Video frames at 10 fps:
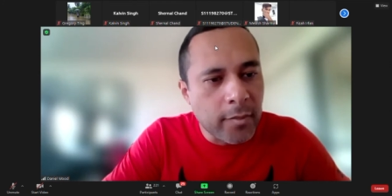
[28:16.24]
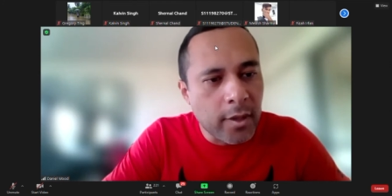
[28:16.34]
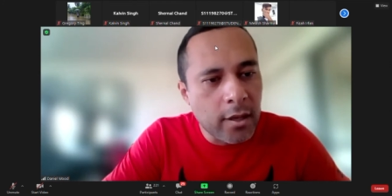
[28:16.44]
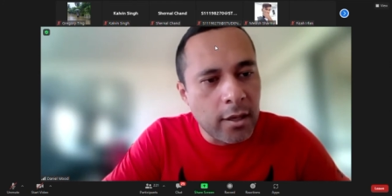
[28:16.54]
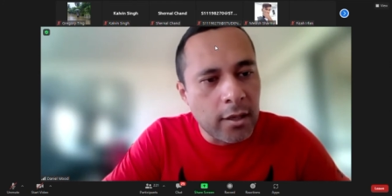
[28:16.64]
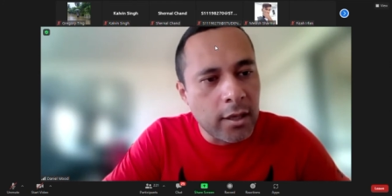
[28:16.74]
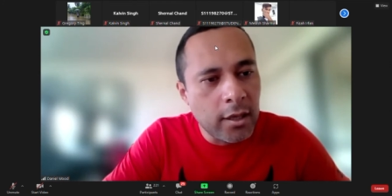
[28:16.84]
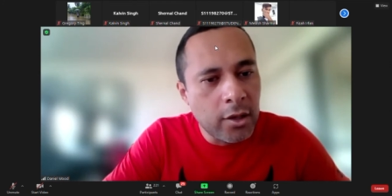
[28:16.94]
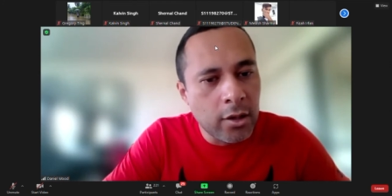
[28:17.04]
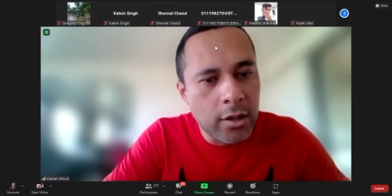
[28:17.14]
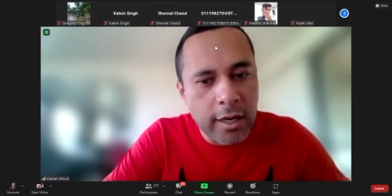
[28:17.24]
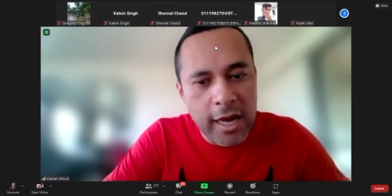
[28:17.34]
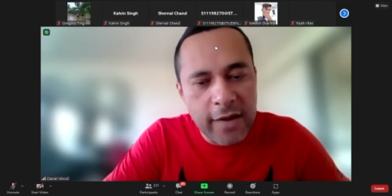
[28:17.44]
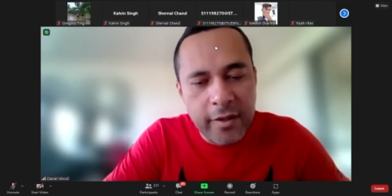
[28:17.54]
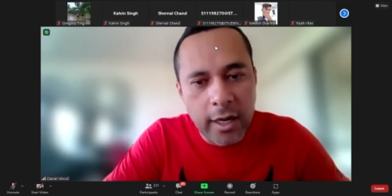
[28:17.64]
You're going to
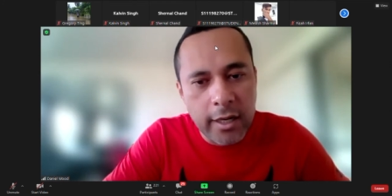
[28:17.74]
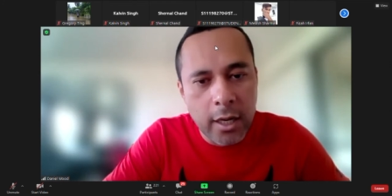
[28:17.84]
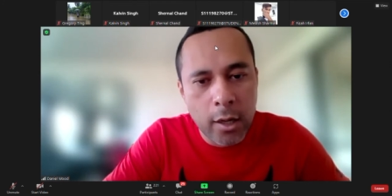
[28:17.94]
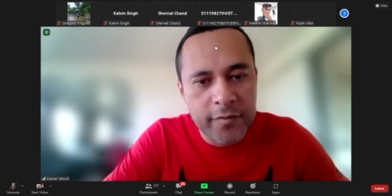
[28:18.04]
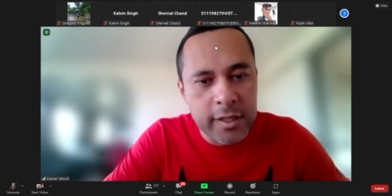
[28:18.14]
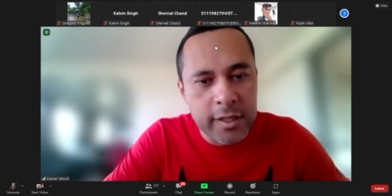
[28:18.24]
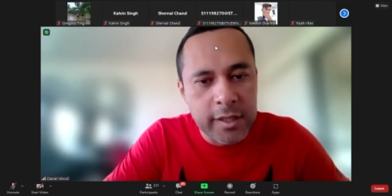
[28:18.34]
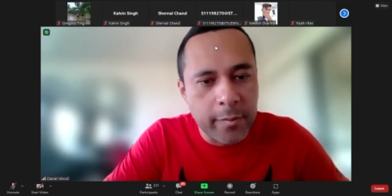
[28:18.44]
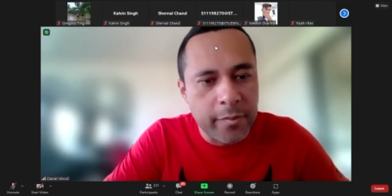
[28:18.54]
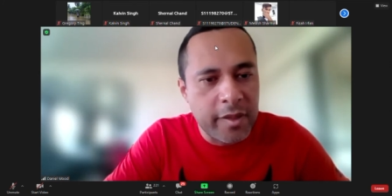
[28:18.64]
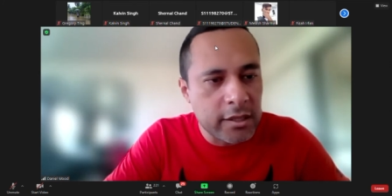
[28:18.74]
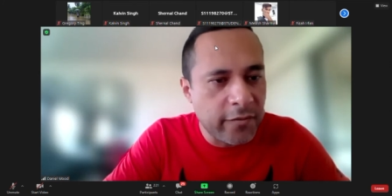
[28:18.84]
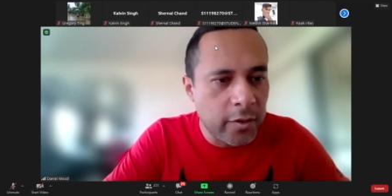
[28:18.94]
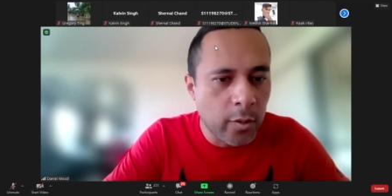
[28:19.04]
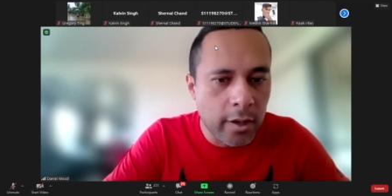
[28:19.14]
have to let go of some things
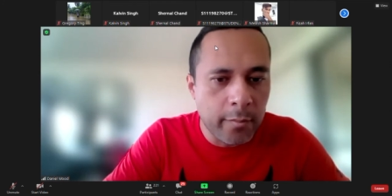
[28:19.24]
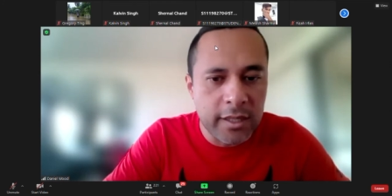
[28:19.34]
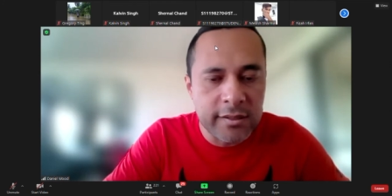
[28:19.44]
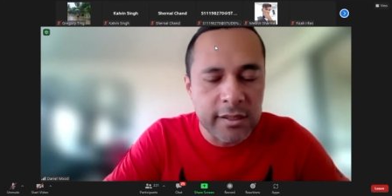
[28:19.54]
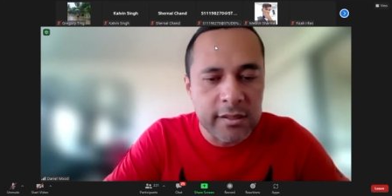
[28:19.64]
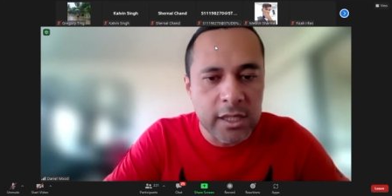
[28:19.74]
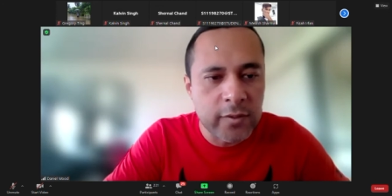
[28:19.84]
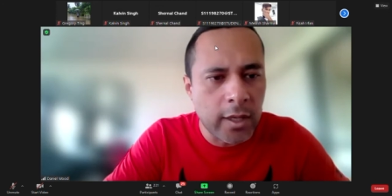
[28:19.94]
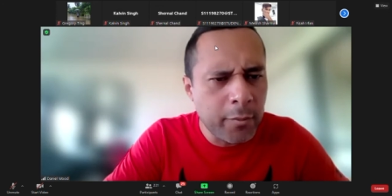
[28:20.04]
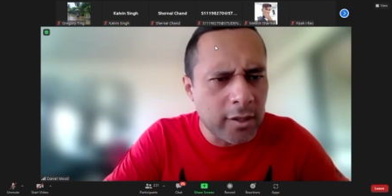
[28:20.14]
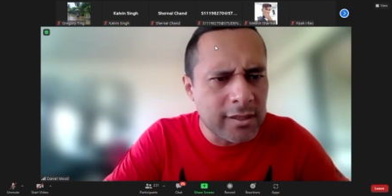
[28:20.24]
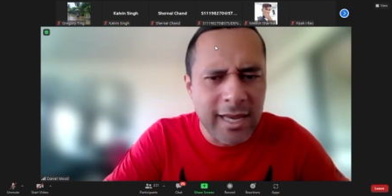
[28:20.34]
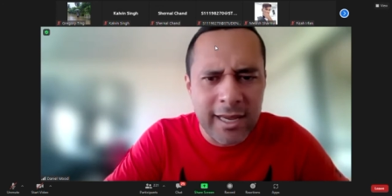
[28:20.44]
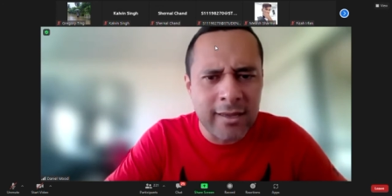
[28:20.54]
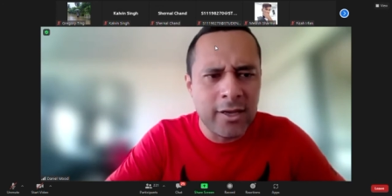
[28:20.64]
if you want to be successful. I'm not
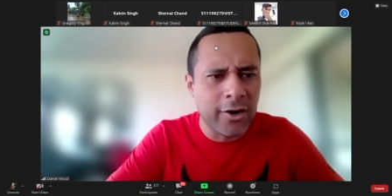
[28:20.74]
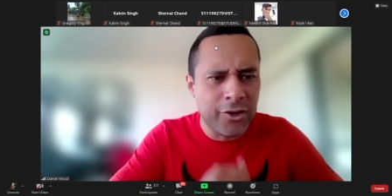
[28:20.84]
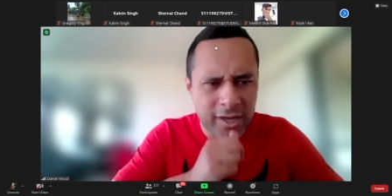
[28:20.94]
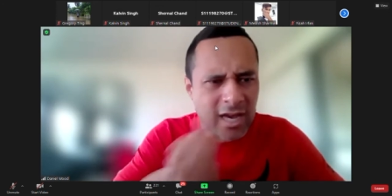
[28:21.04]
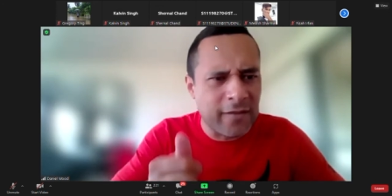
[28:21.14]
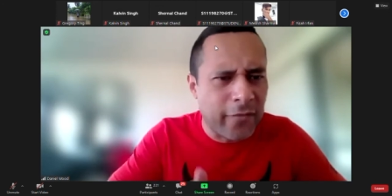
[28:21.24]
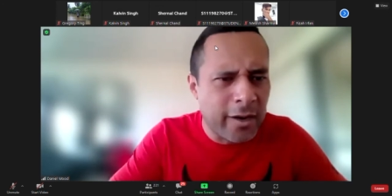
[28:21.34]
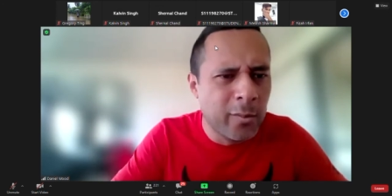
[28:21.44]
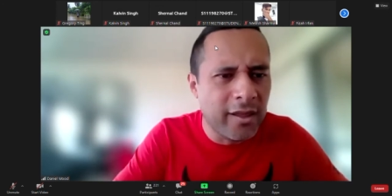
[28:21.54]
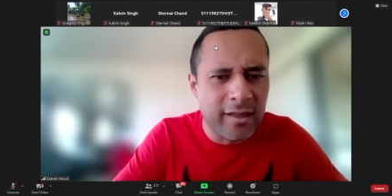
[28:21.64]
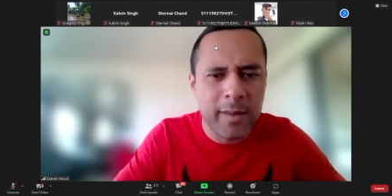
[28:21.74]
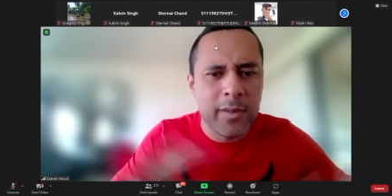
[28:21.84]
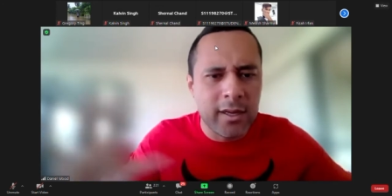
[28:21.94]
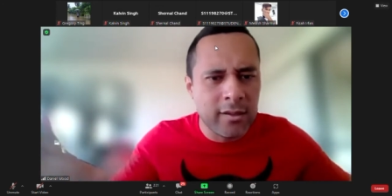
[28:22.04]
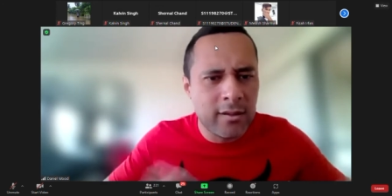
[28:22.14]
saying, you cut friend with them
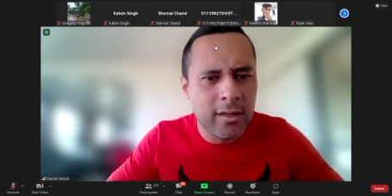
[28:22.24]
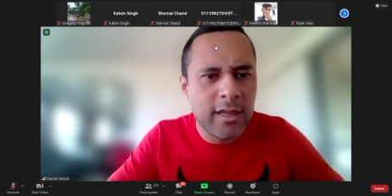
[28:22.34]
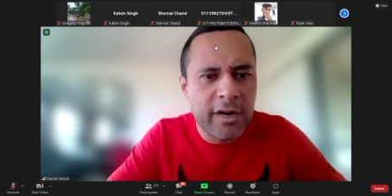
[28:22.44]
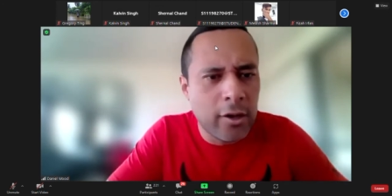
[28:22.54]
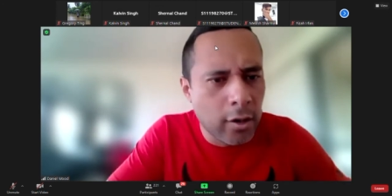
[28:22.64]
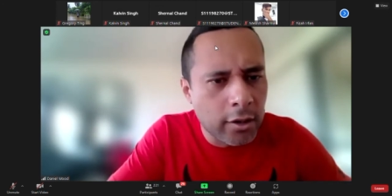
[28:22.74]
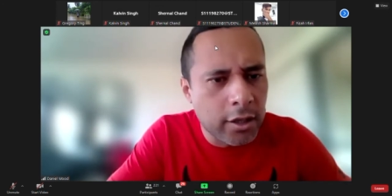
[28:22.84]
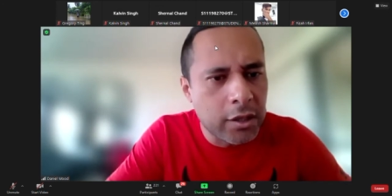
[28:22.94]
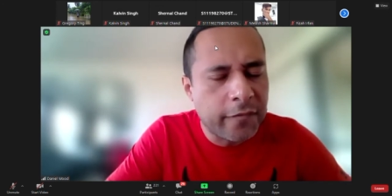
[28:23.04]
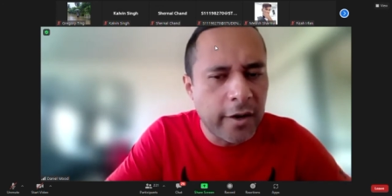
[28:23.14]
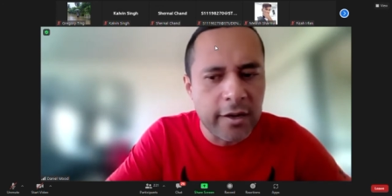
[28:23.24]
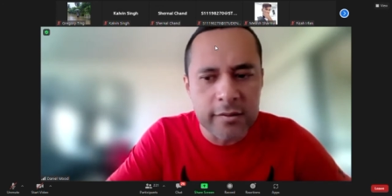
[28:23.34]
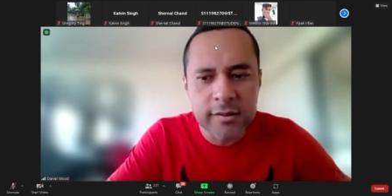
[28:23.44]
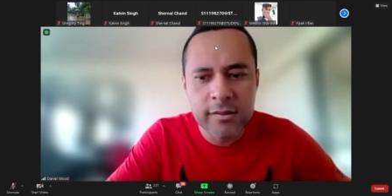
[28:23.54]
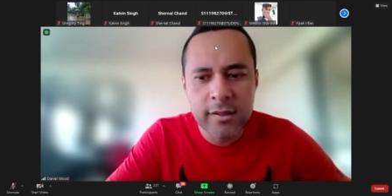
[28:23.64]
and they're no longer your
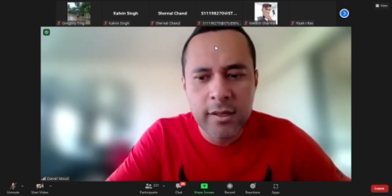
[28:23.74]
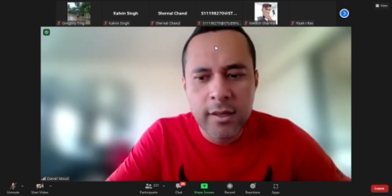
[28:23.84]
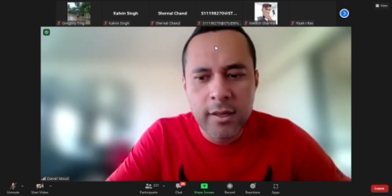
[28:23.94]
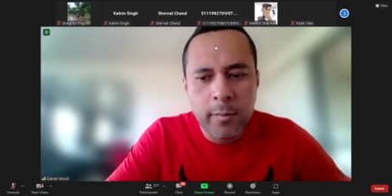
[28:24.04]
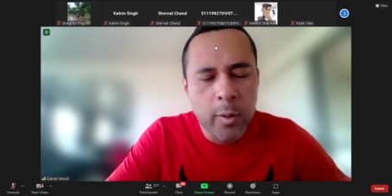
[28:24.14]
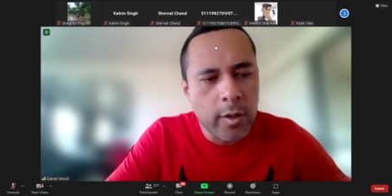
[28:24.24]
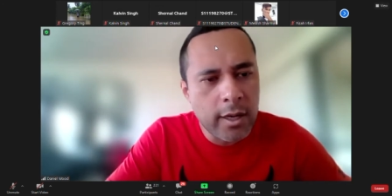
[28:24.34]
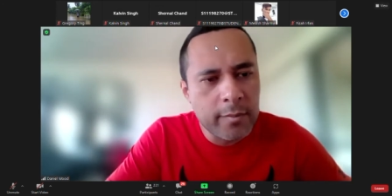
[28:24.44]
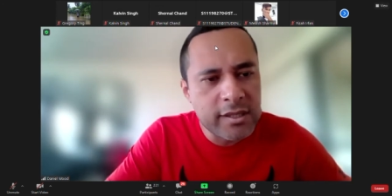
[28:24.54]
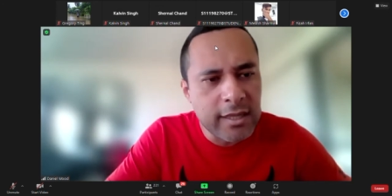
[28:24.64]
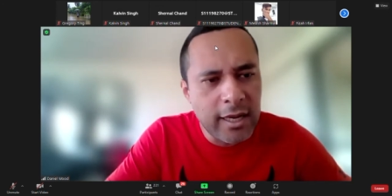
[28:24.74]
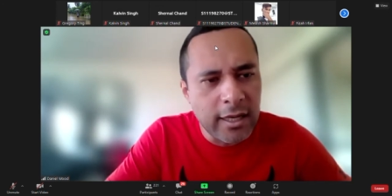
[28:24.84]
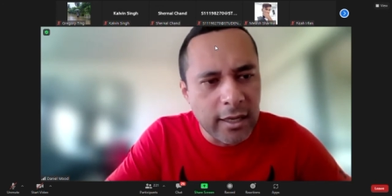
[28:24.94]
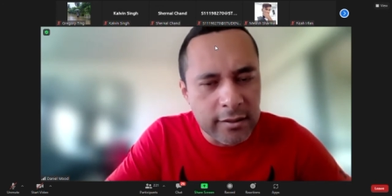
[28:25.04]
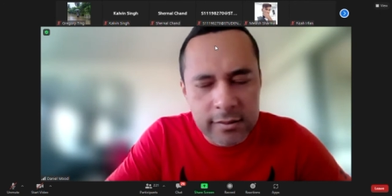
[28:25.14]
friends. But what I'm saying
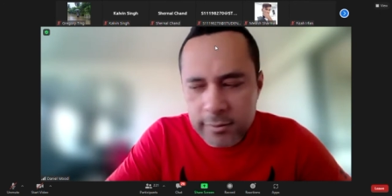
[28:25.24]
is,